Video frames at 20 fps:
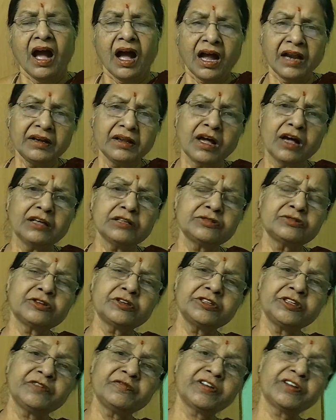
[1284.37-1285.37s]
And also
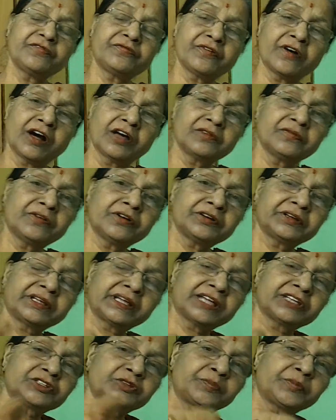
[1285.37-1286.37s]
even forward
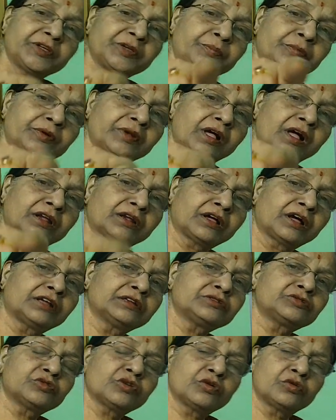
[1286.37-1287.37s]
caste people are
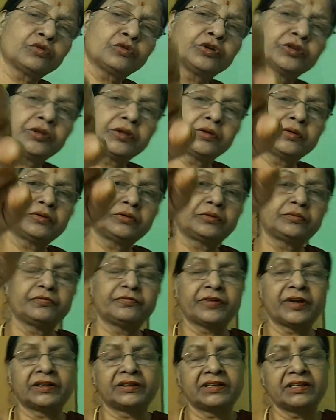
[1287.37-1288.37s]
also going
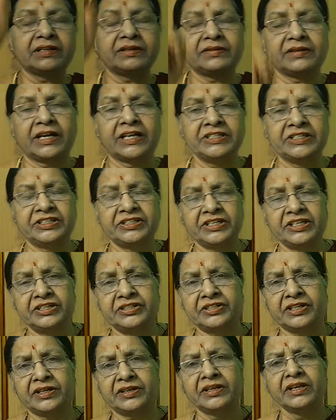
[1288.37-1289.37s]
for the
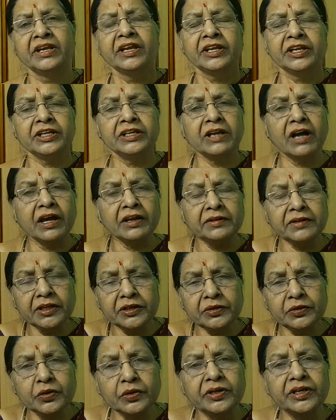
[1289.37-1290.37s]
agitation in
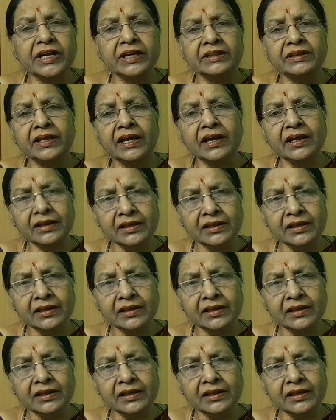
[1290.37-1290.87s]
order to get